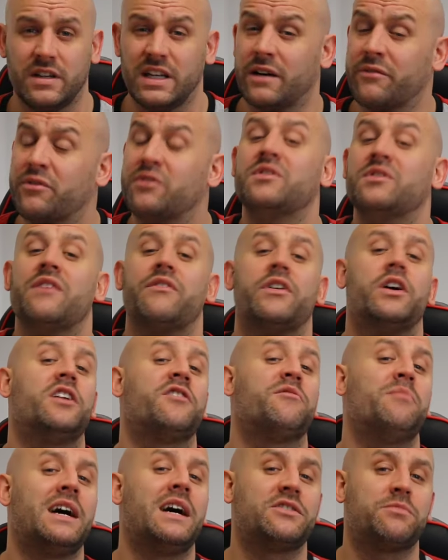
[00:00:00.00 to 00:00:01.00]
Now, if you've never heard
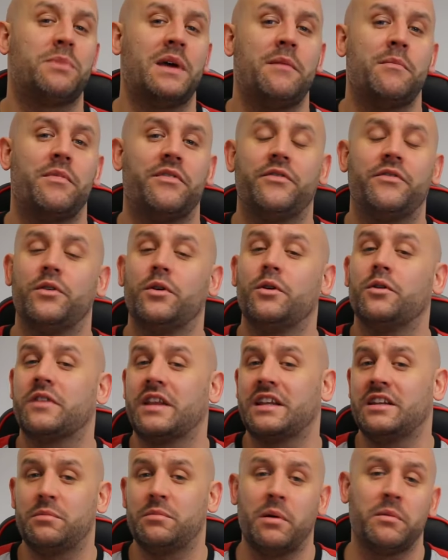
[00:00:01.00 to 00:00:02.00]
of match betting before,
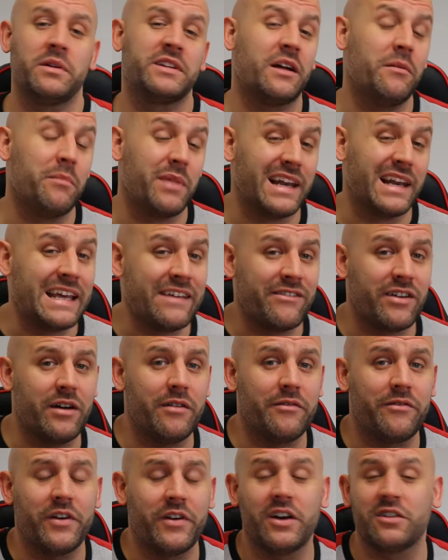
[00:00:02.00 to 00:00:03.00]
then you probably don't believe it
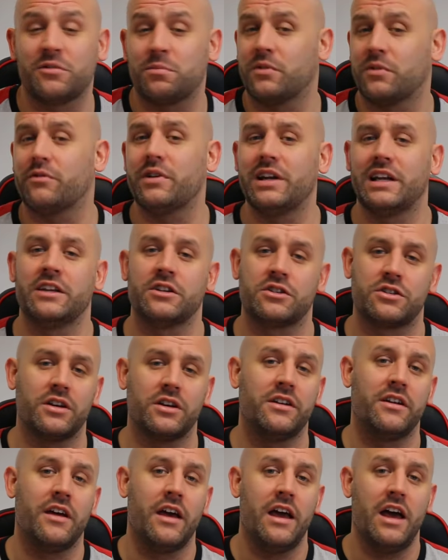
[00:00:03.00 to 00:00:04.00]
at first, but really you
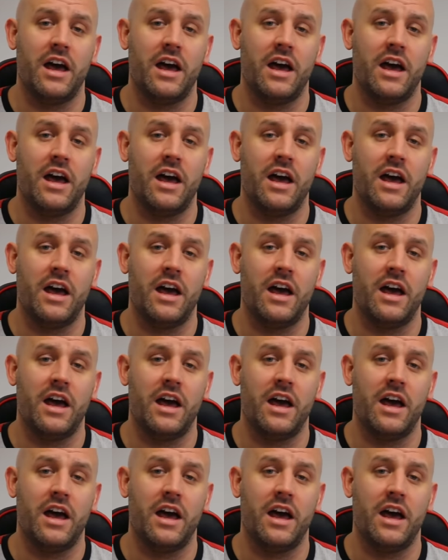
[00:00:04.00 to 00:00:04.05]
should.